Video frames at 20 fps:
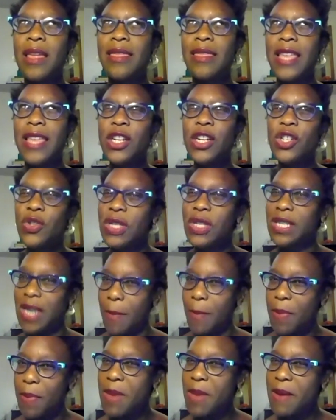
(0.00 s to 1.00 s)
Julie
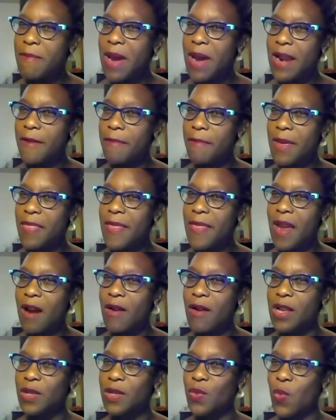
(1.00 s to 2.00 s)
Tepperman might have been there
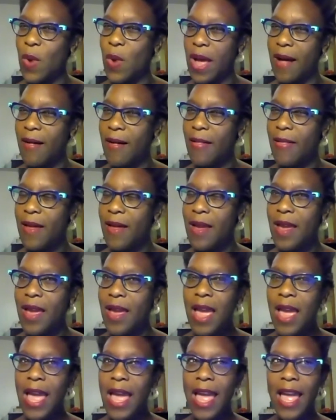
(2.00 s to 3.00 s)
as well.
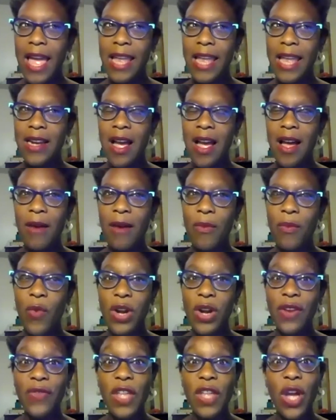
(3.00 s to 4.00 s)
And one
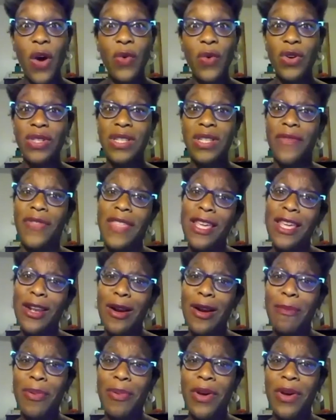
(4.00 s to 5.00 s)
of the owners of
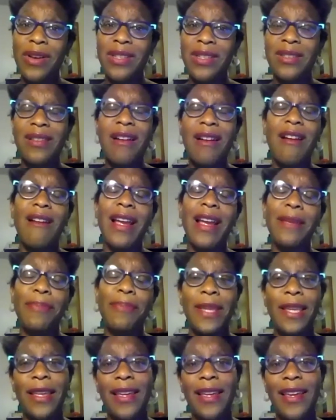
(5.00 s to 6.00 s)
Theater Books,
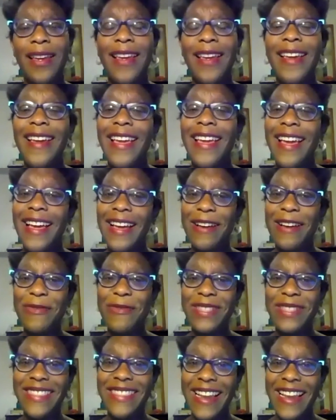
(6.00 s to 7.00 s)
RIP,
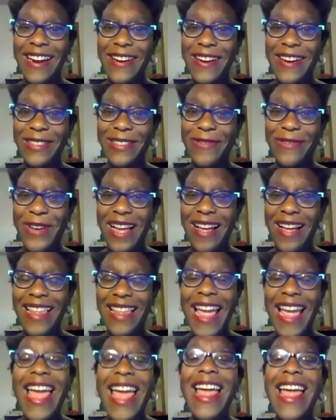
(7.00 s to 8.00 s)
was there as well.
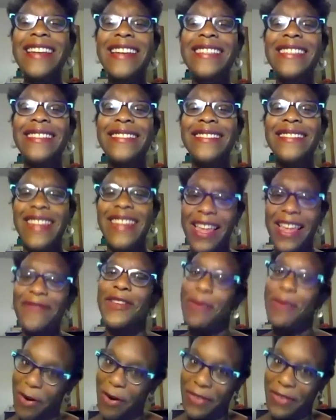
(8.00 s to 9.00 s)
And
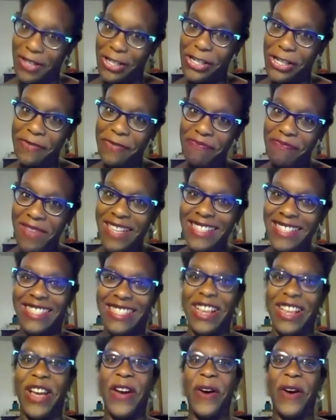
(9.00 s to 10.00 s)
David Mirvish.
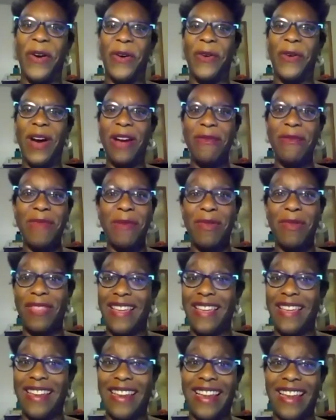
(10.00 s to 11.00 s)
So I remember
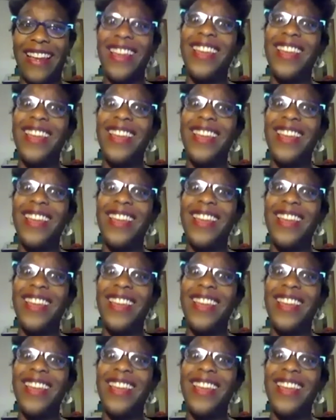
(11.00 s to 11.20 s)
thinking,